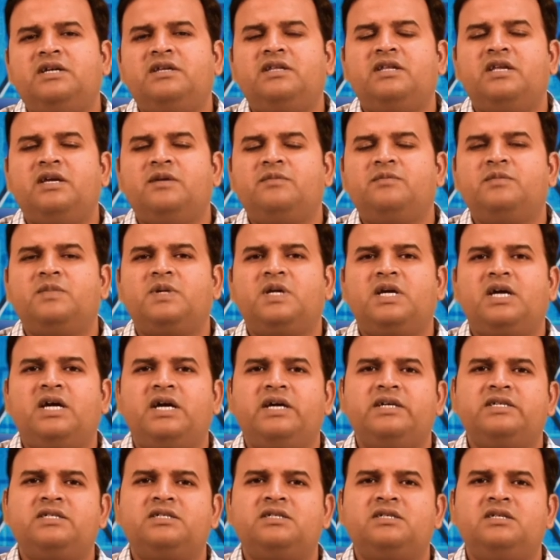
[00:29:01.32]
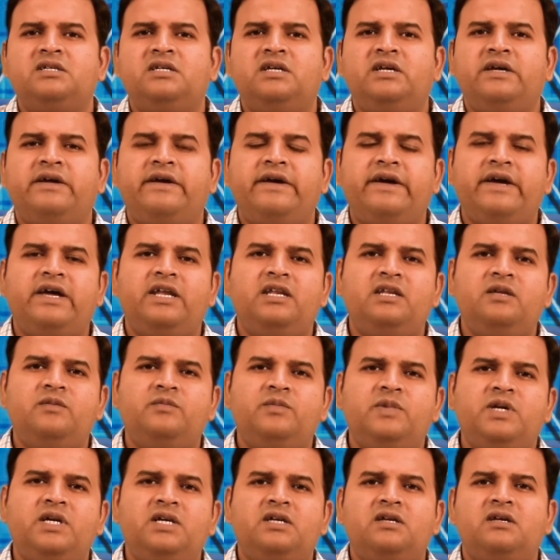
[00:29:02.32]
them as
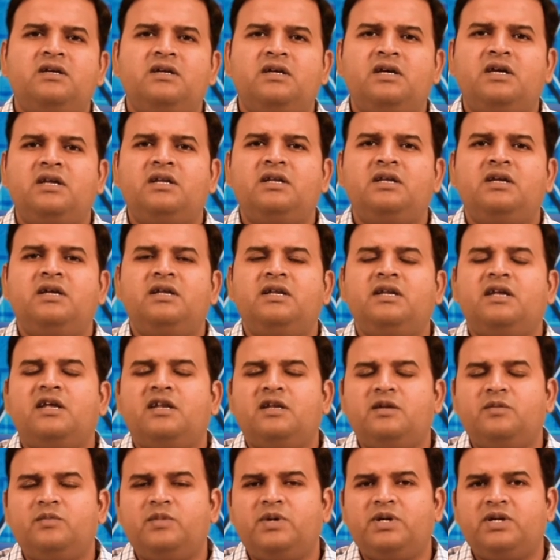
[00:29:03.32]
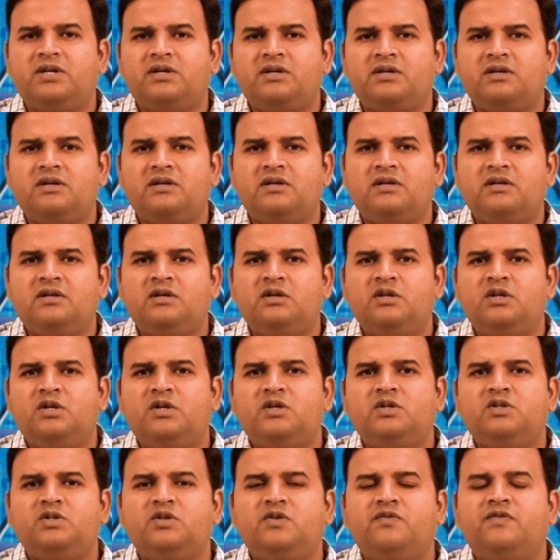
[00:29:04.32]
animate and inanimate.
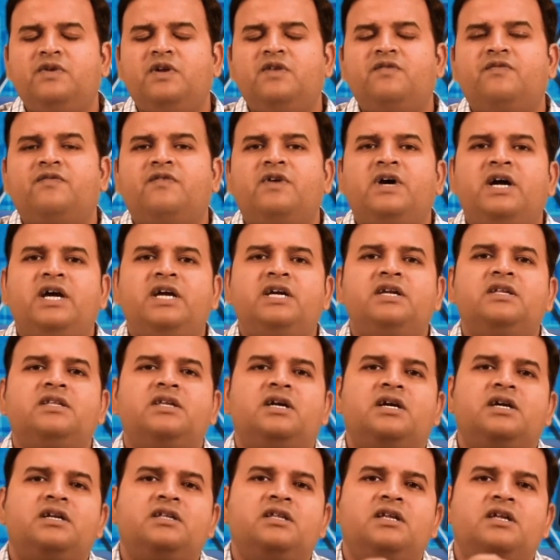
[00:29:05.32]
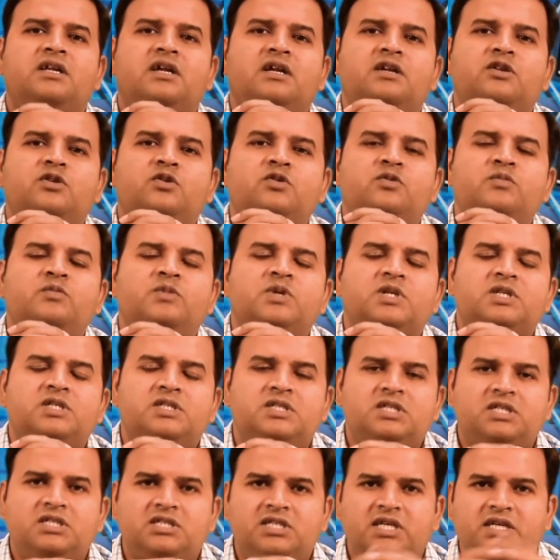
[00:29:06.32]
You will find that there are numerous
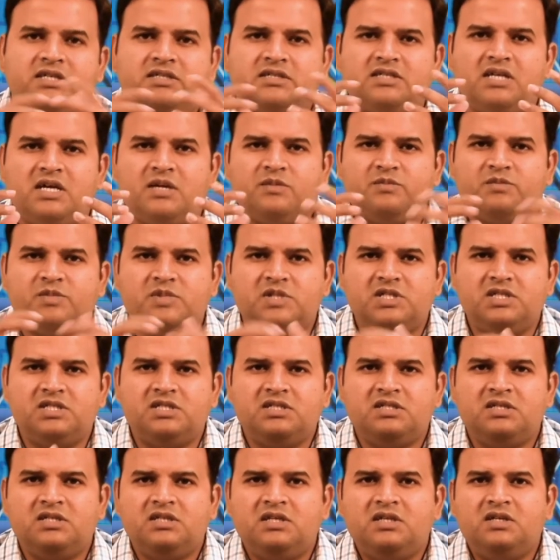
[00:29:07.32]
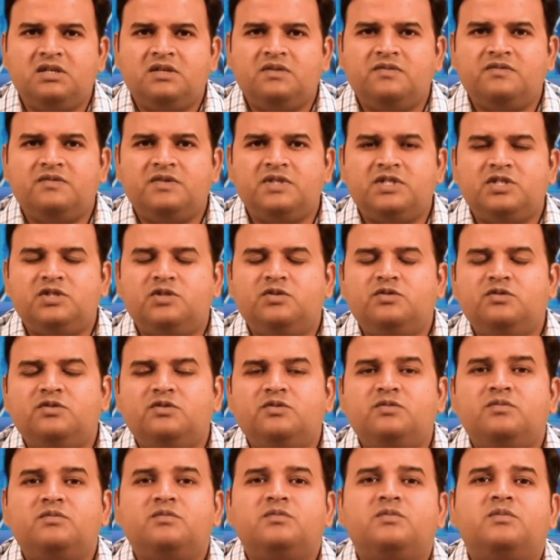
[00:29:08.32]
such examples which
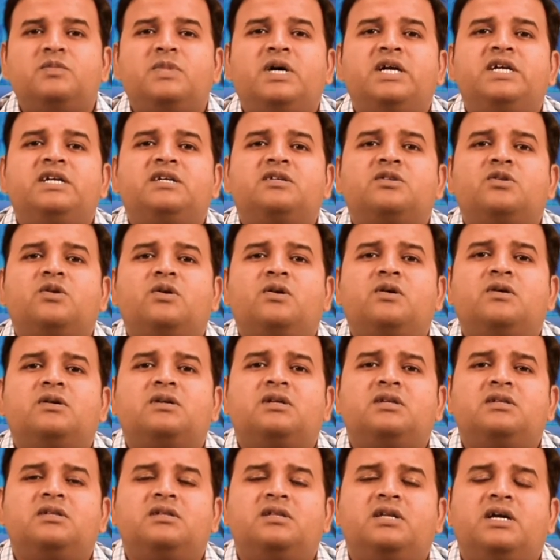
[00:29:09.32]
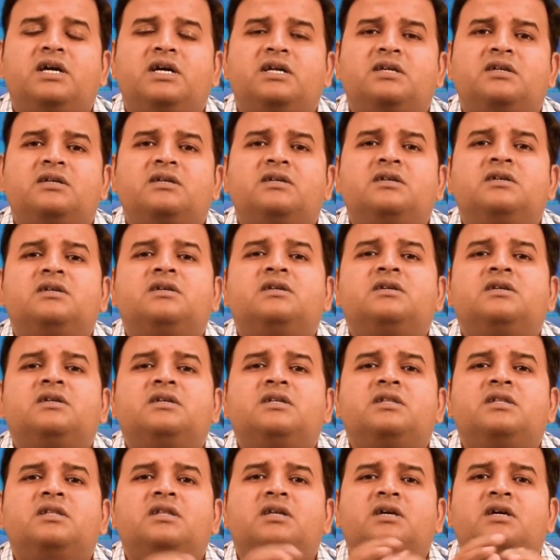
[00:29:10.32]
you might thought that
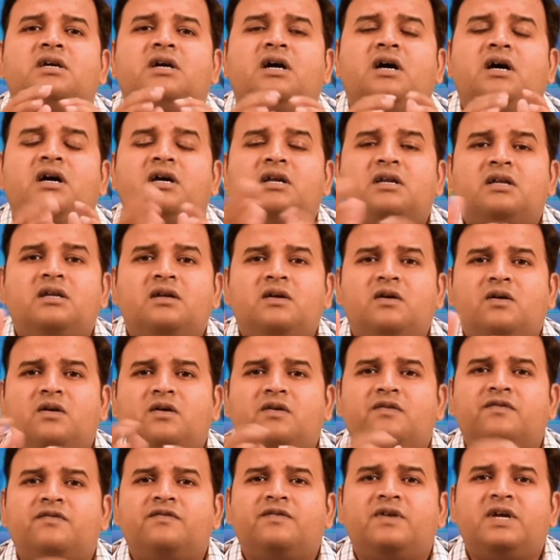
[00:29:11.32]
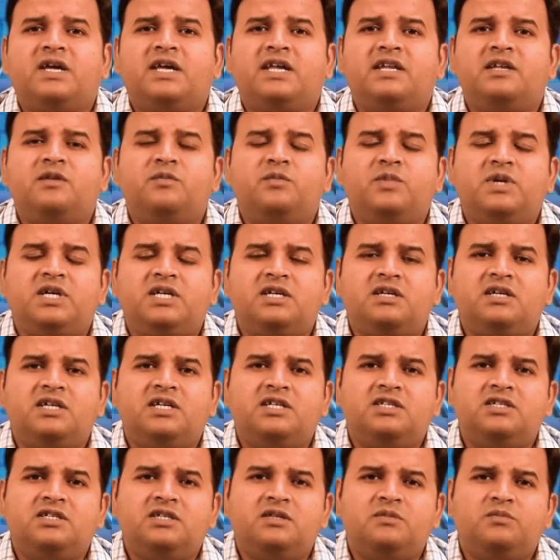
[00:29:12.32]
they are of animate
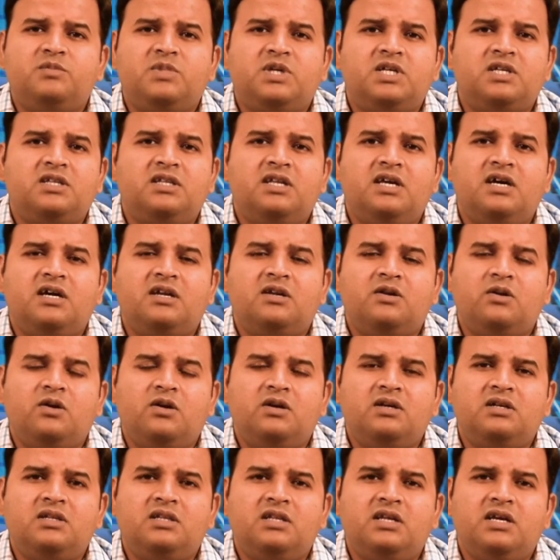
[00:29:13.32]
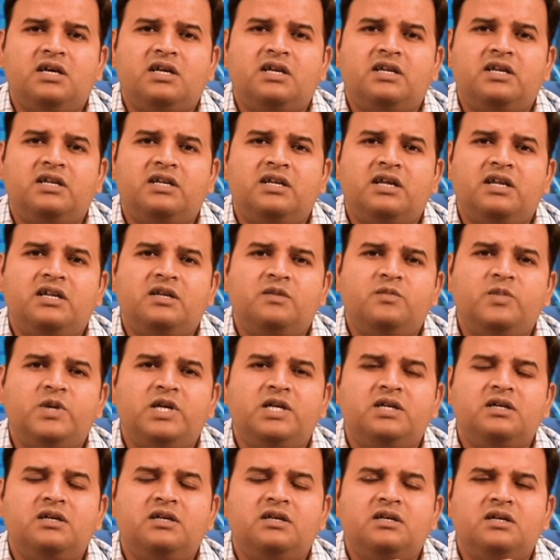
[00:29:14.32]
nature, but they are not, they are
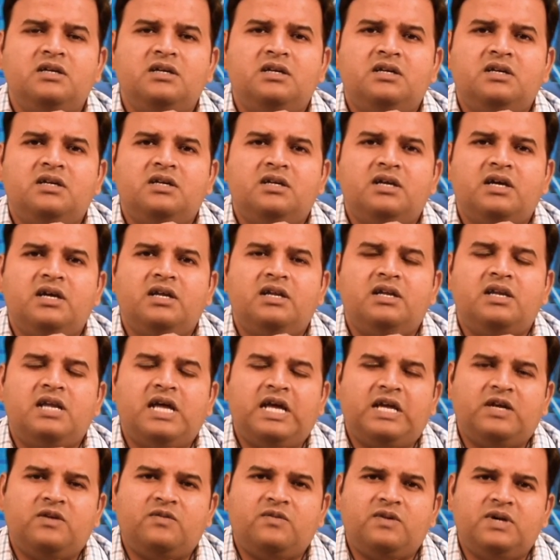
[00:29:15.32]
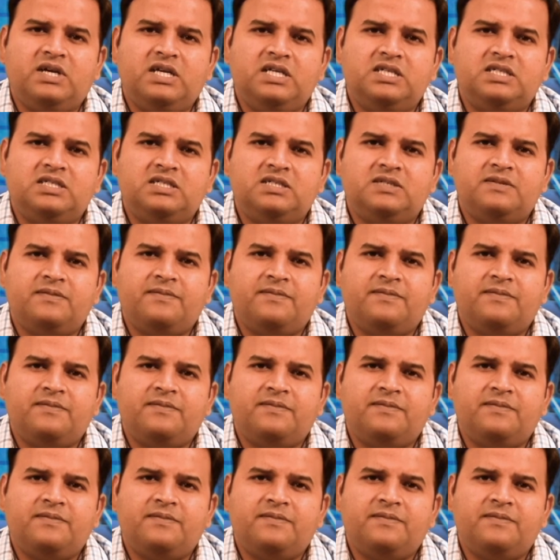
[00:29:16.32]
inanimate, and likewise.